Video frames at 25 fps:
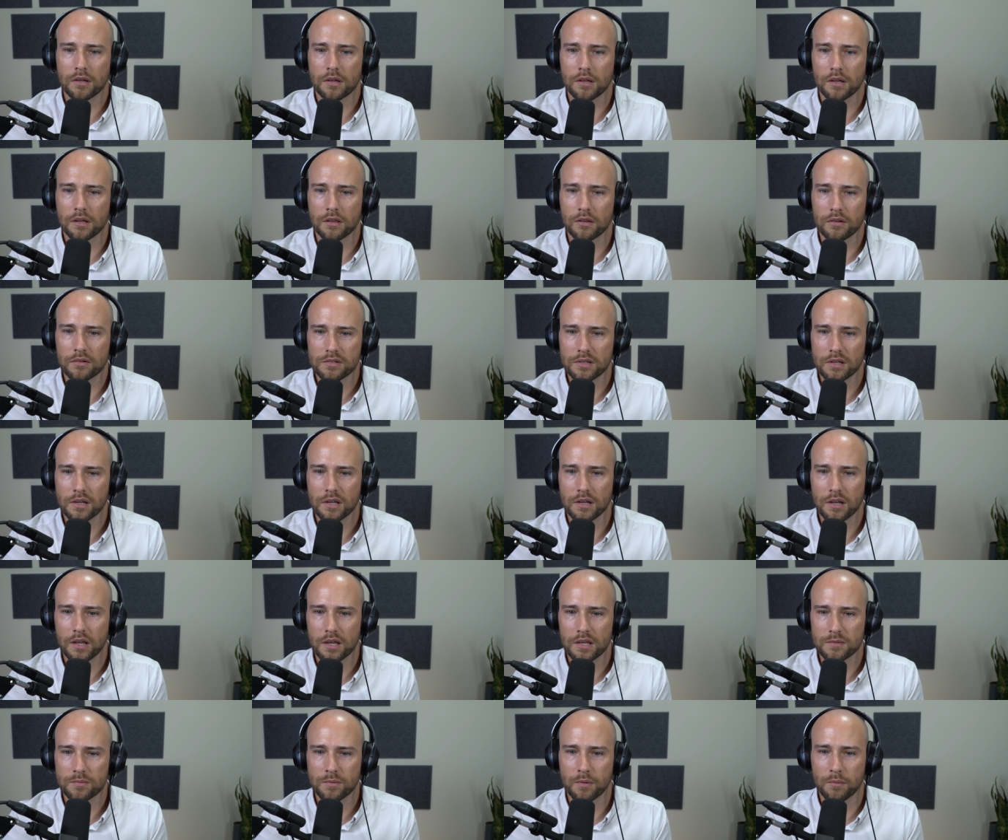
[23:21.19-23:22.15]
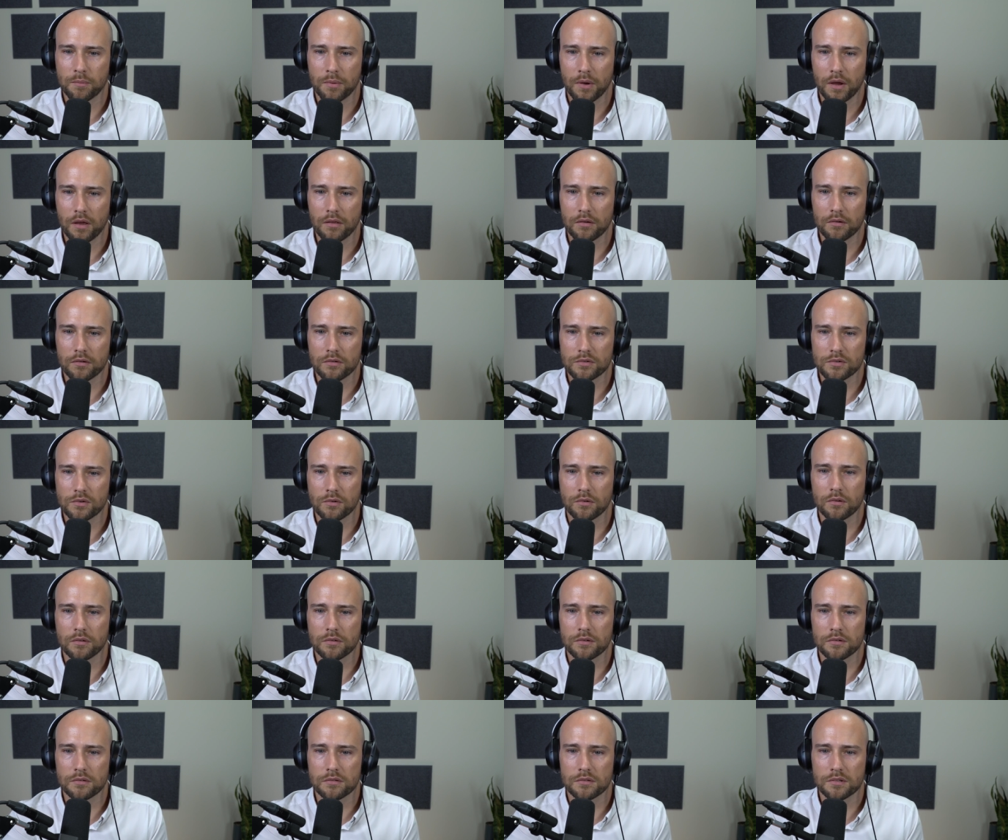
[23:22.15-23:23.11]
It looks like it has propellers
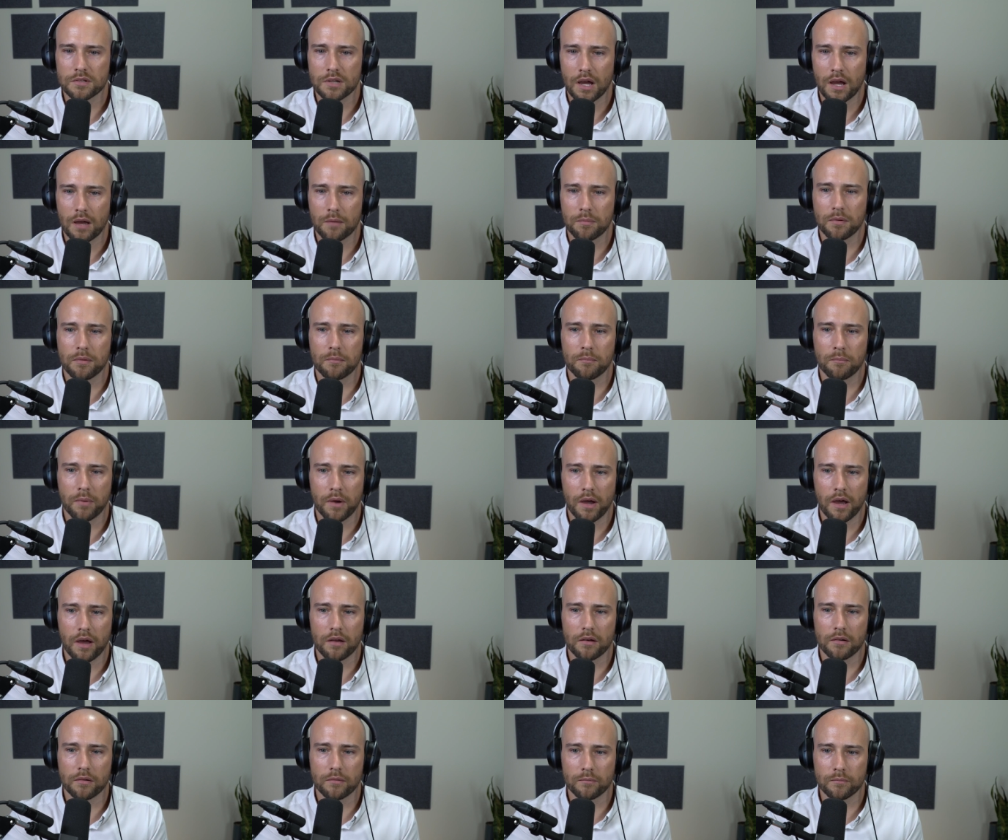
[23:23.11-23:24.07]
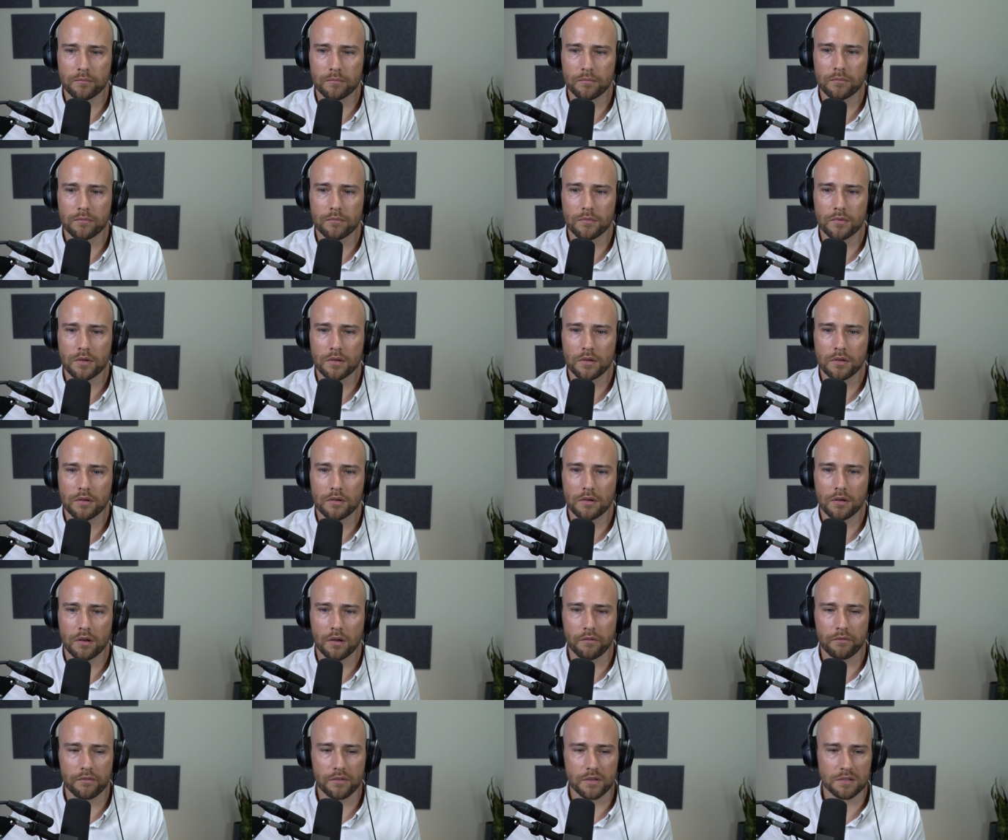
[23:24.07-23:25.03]
on top and bottom,
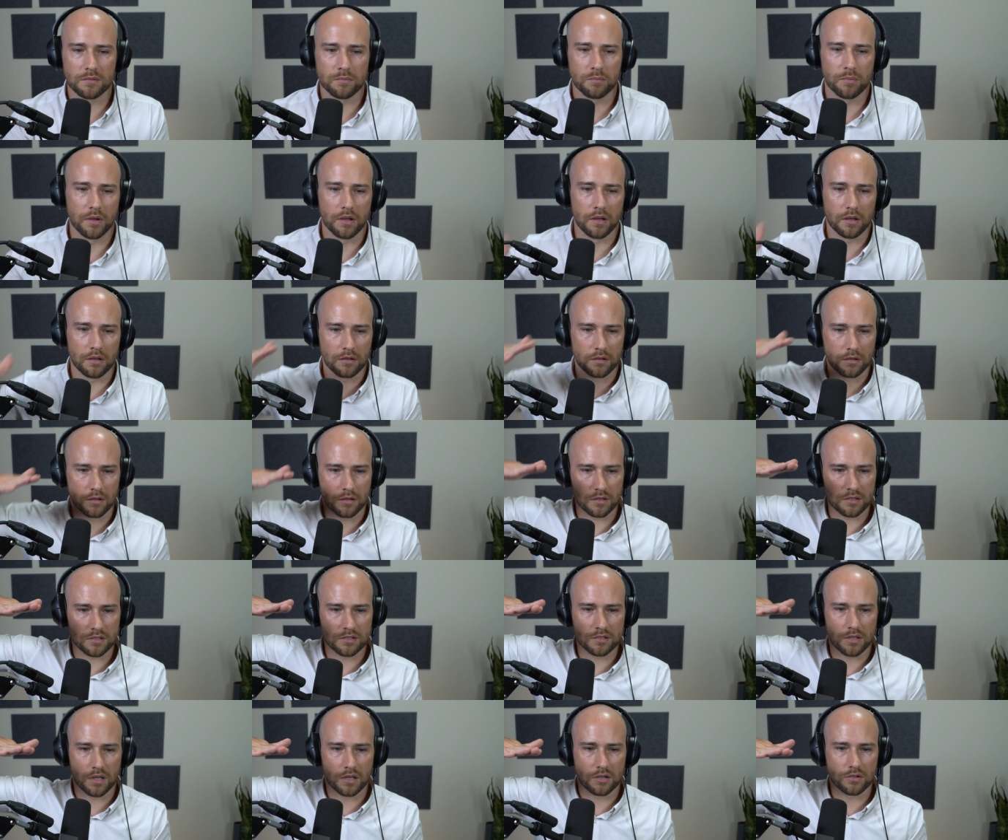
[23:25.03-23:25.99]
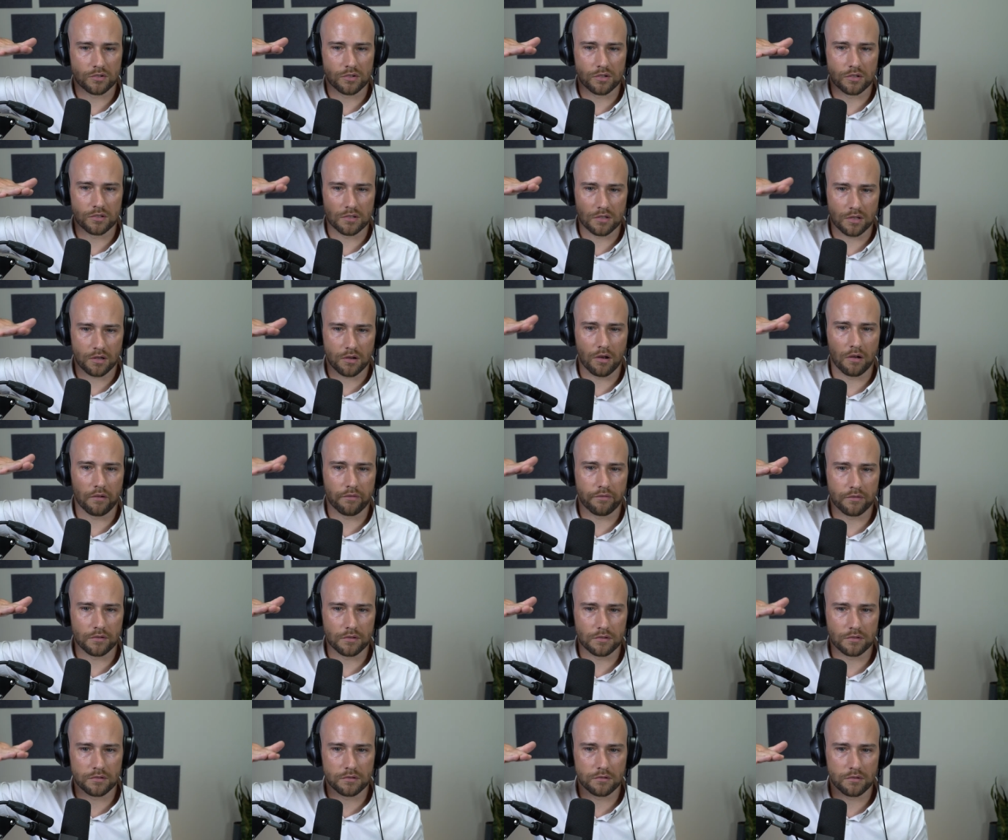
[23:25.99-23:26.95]
of these big extensions, like off
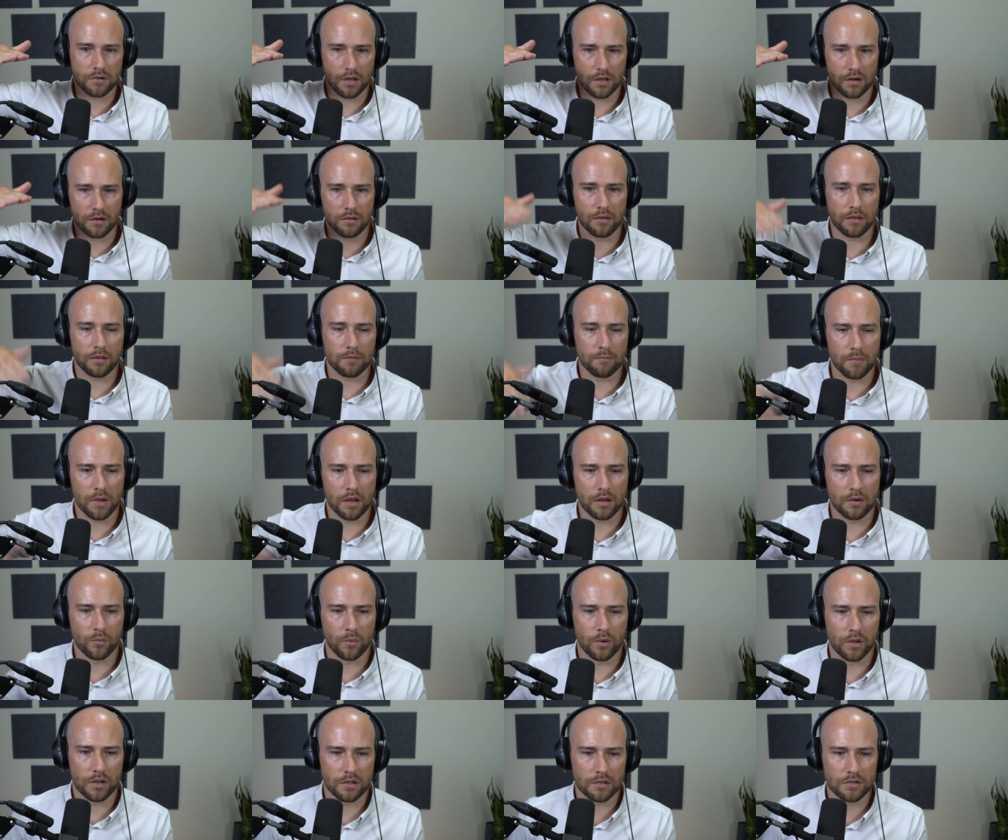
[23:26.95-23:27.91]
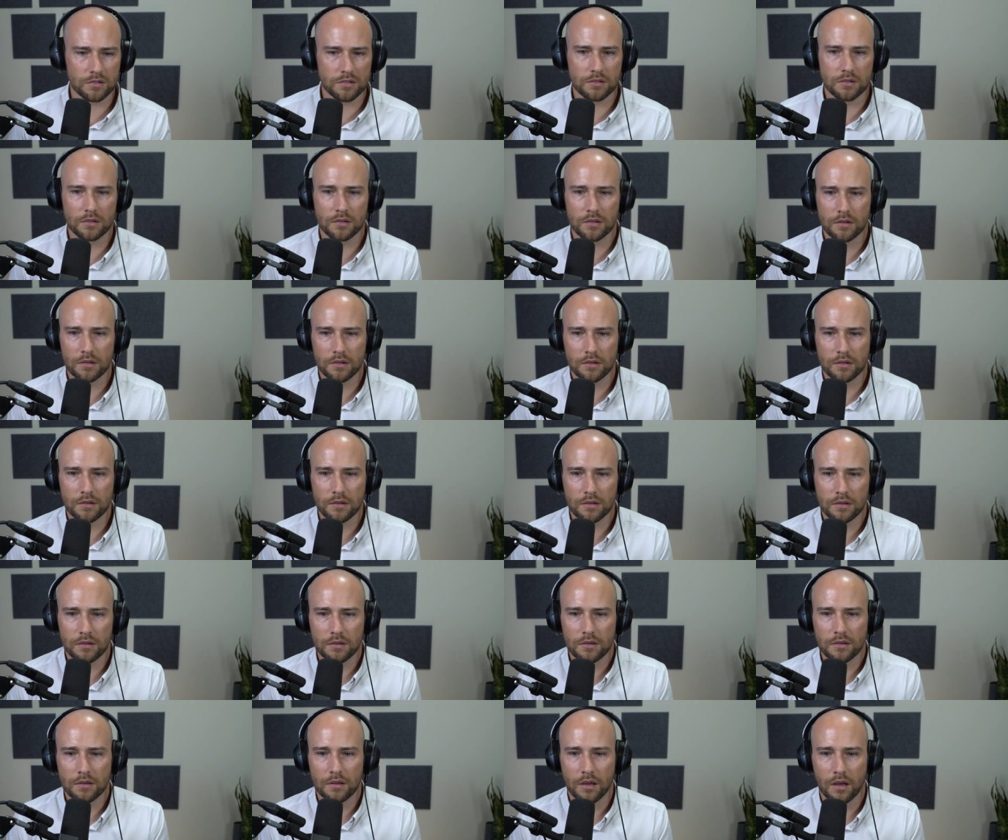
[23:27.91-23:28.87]
the two kind of like main wings. Yep.
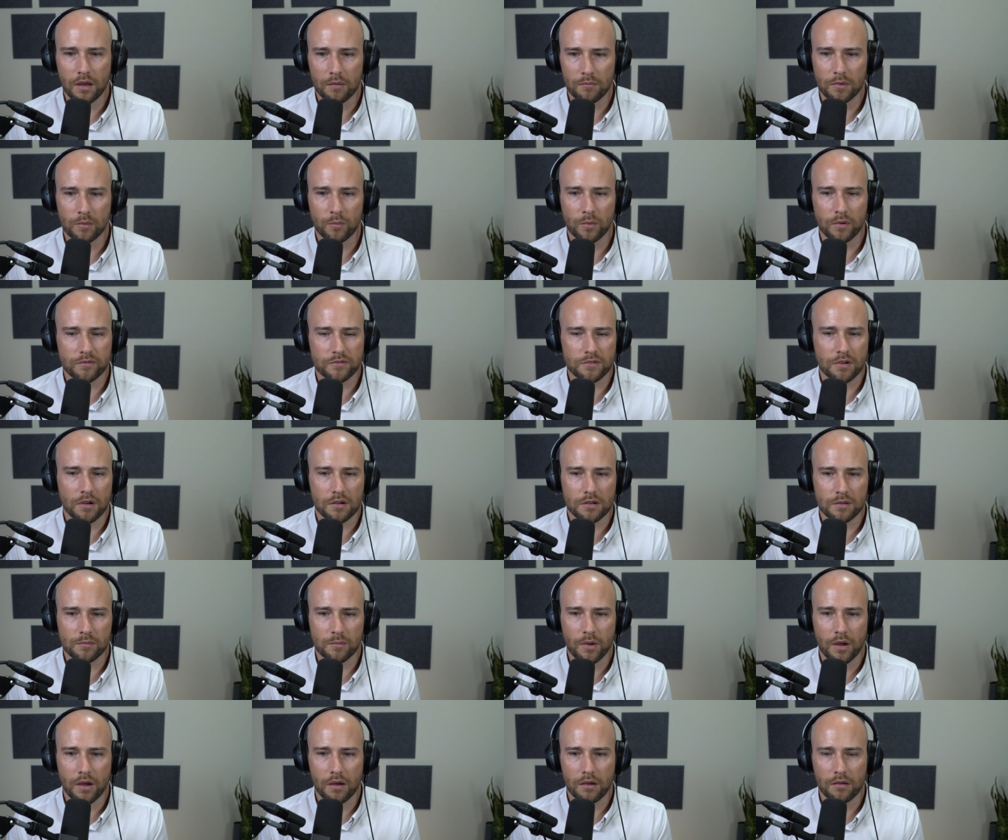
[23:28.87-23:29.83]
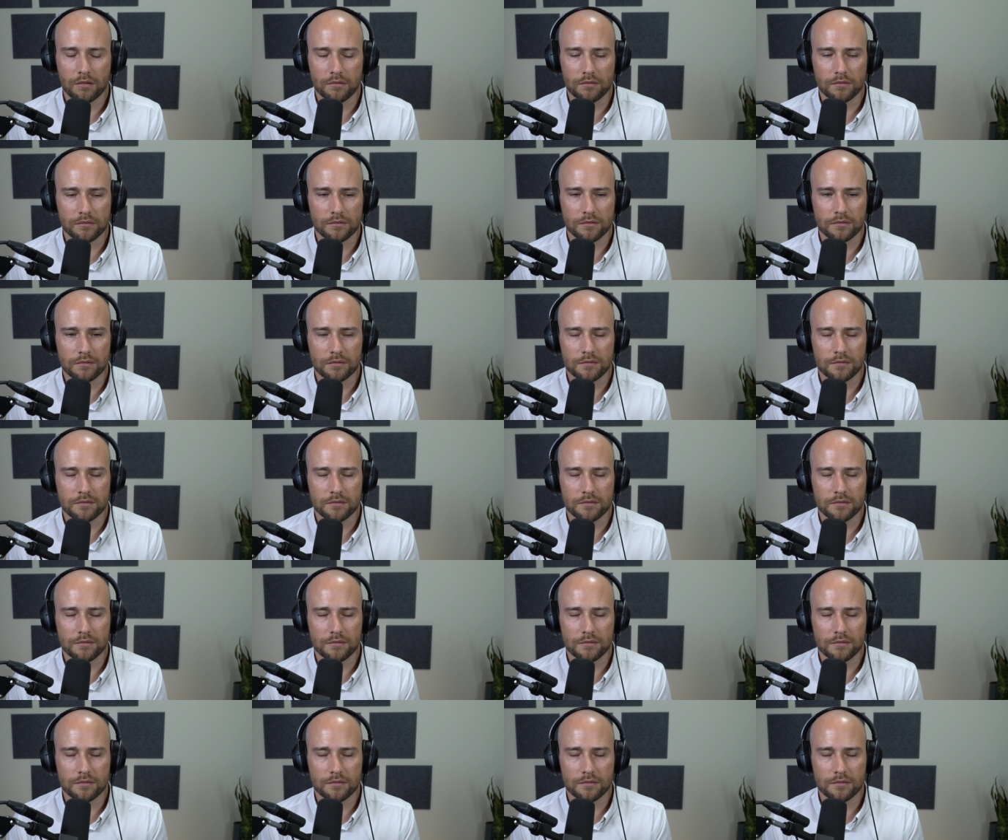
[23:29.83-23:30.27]
I mean, we've talked about